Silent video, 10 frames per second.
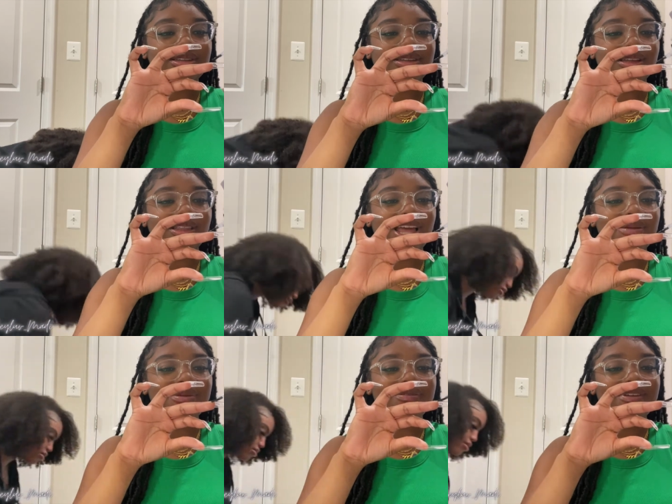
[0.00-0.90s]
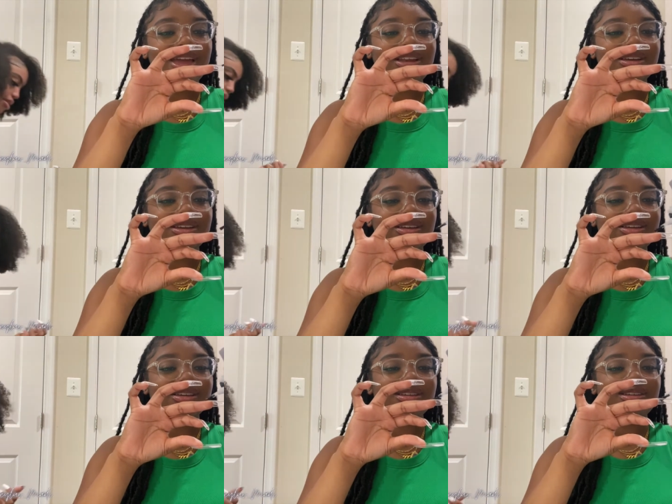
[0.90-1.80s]
And you, That'd be Vanna.
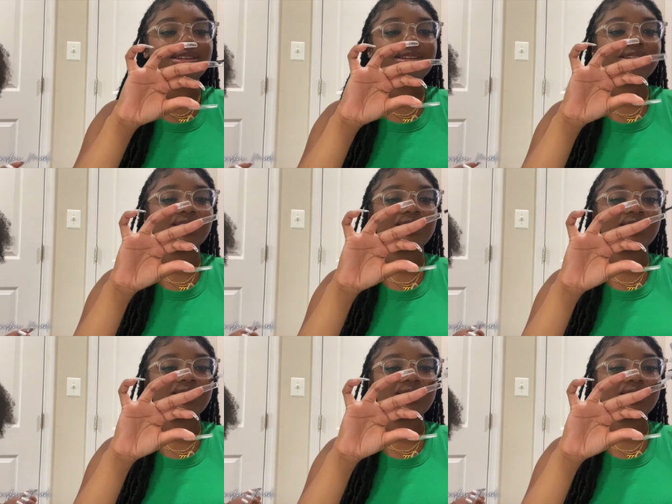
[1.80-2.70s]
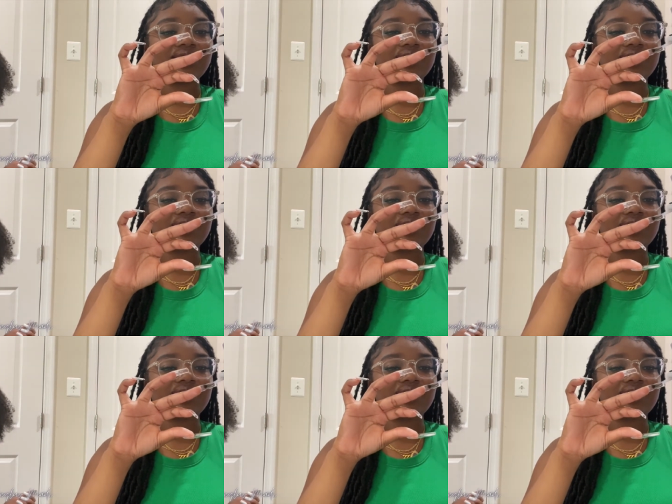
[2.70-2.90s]
You took all my nutter butters,